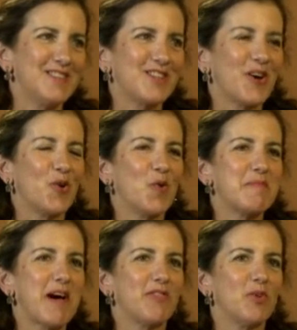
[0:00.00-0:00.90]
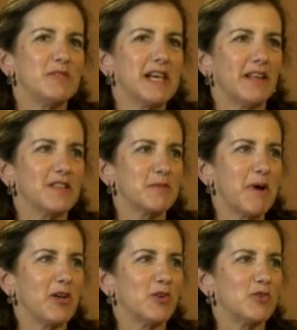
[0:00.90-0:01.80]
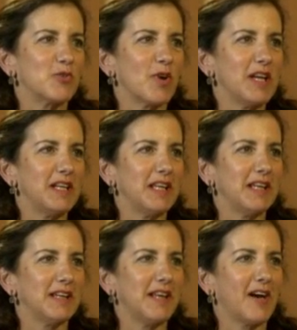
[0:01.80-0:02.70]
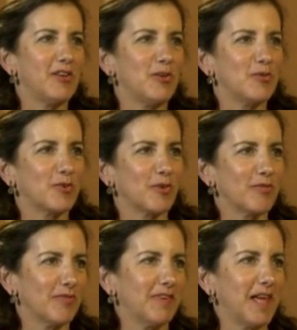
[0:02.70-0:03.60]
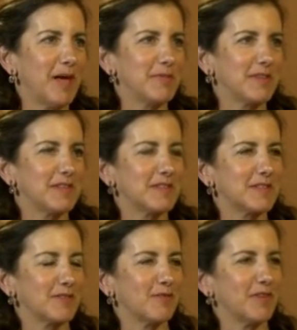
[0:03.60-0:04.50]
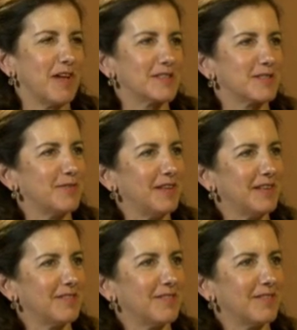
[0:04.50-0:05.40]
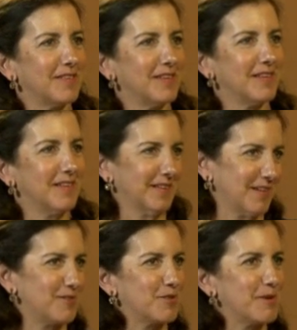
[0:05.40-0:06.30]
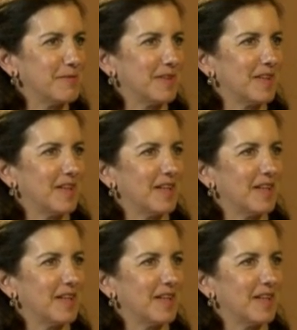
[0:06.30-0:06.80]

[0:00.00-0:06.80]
So Matthew, tell us about your training and how you sort of came to this philosophy of treatment.